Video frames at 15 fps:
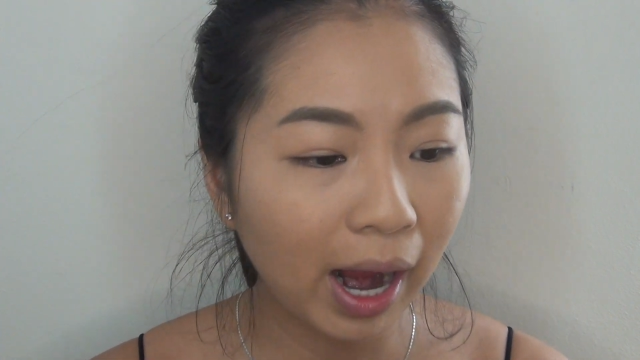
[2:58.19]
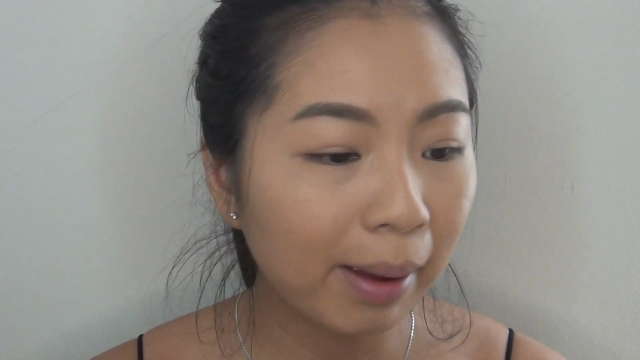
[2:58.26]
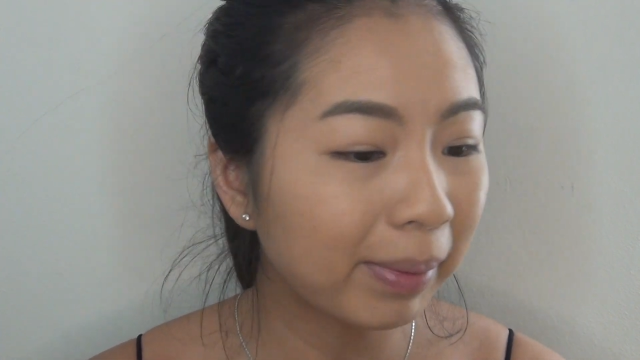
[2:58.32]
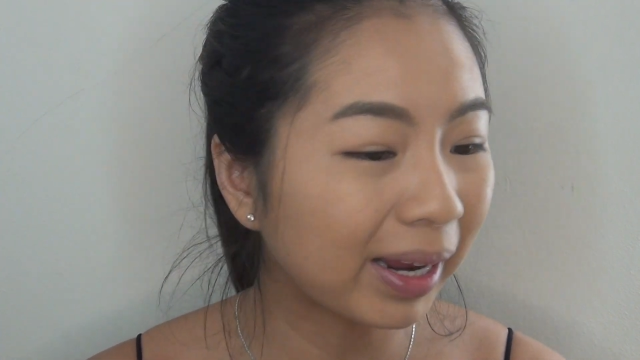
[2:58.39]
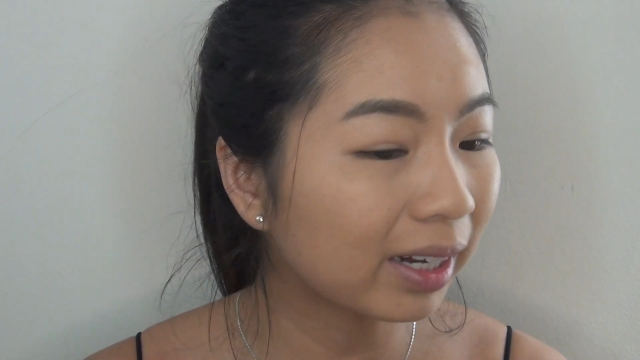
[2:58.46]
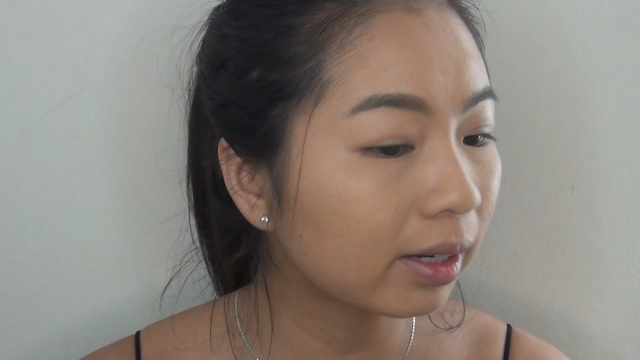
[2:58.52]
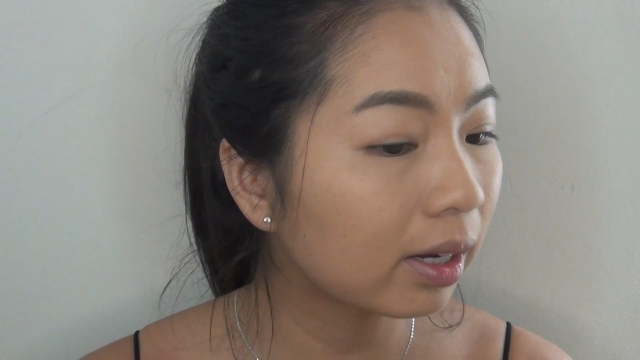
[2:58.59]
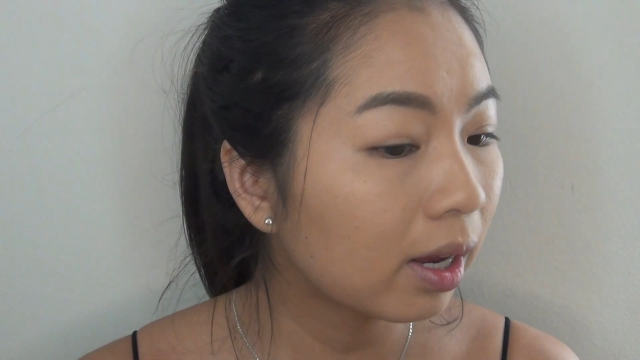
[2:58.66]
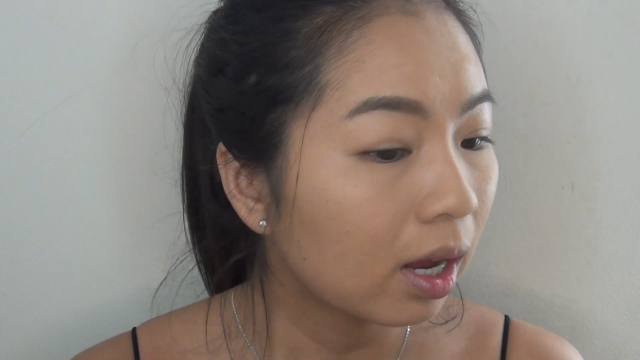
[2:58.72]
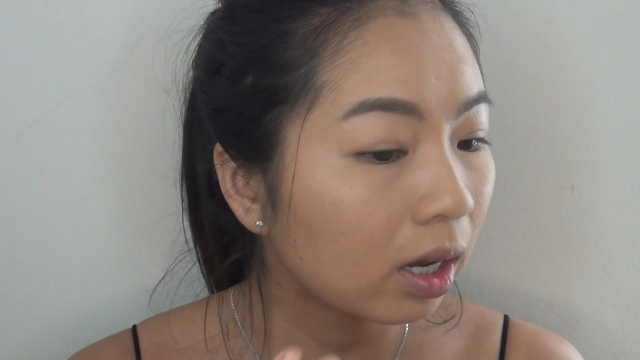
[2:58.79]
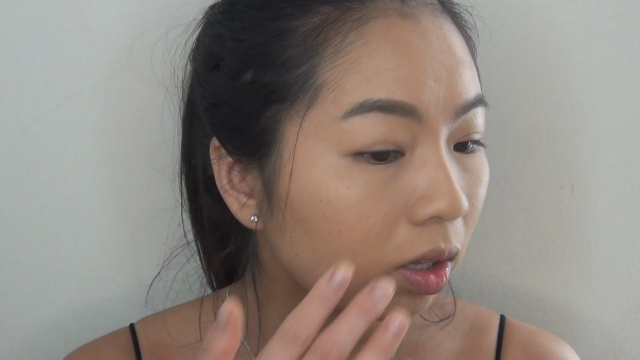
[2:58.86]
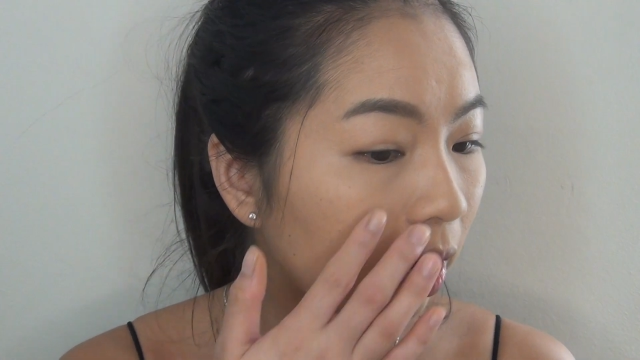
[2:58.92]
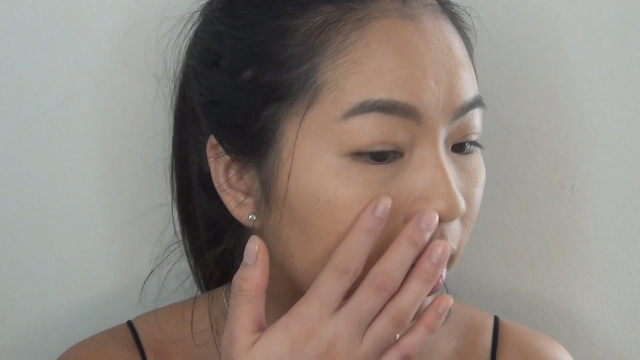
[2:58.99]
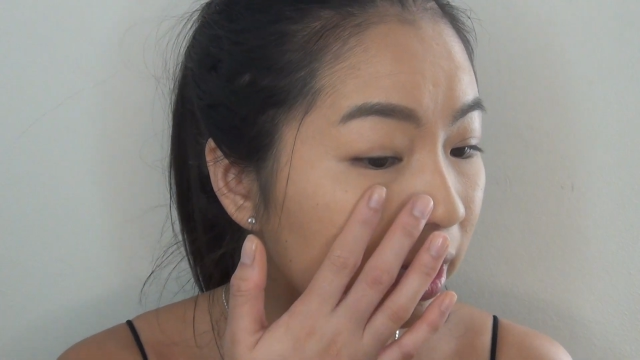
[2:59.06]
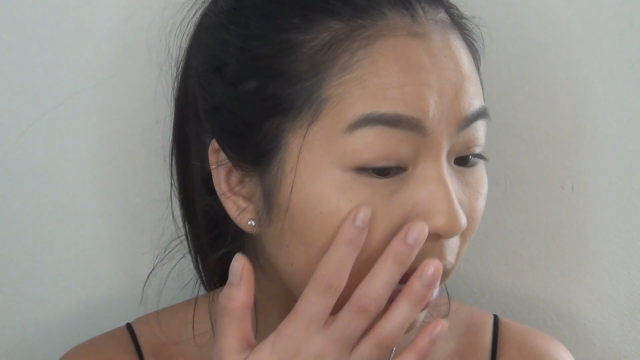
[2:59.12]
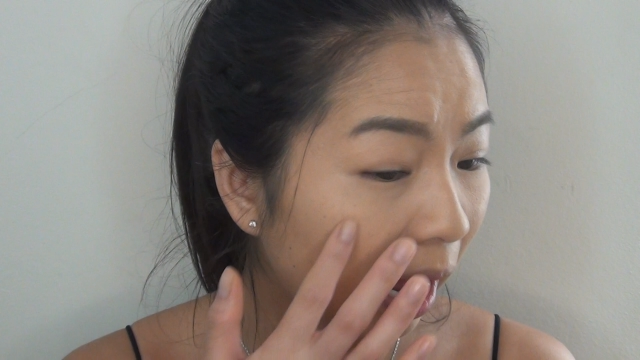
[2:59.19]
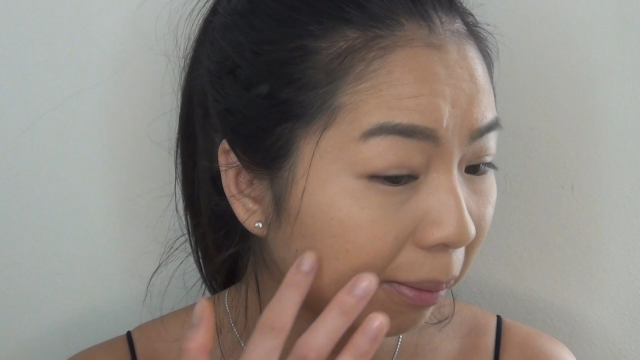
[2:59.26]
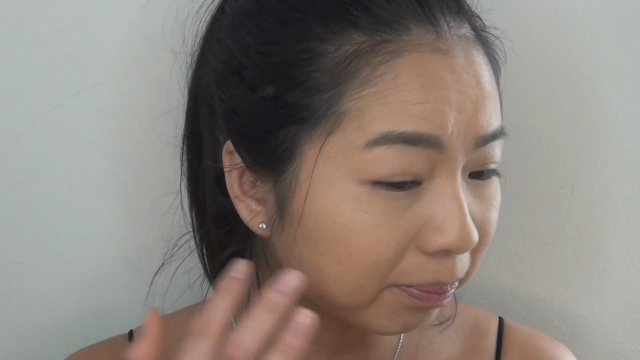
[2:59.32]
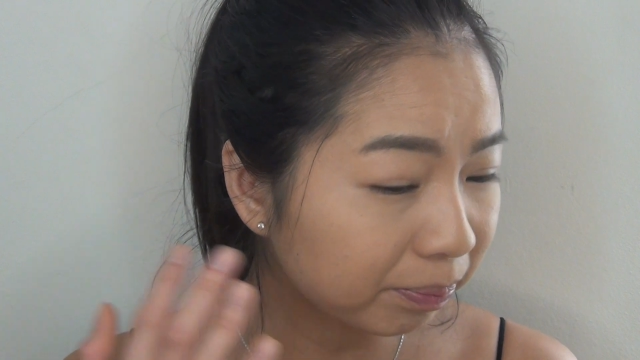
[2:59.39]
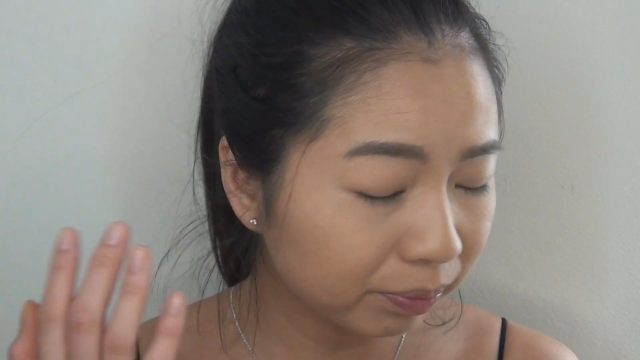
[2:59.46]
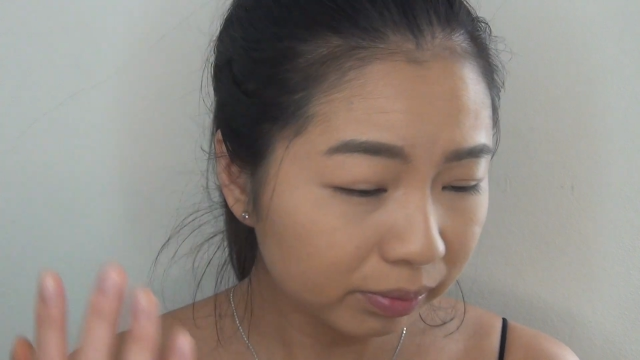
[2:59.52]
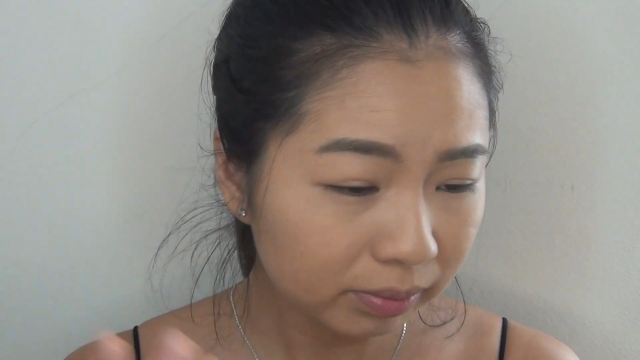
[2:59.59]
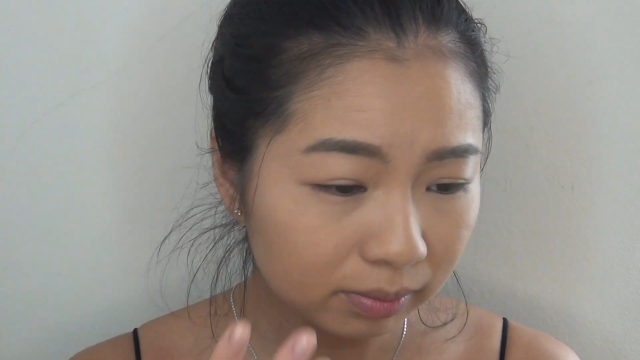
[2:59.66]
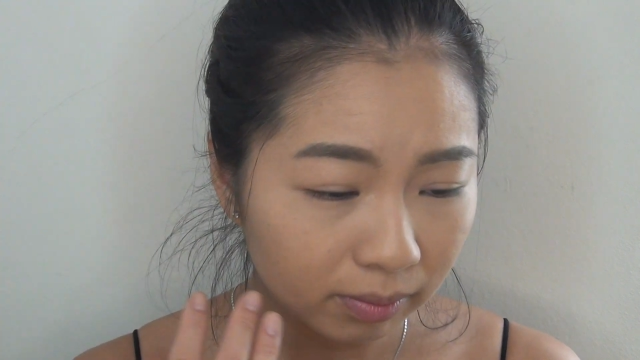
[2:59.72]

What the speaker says: I mean, close up,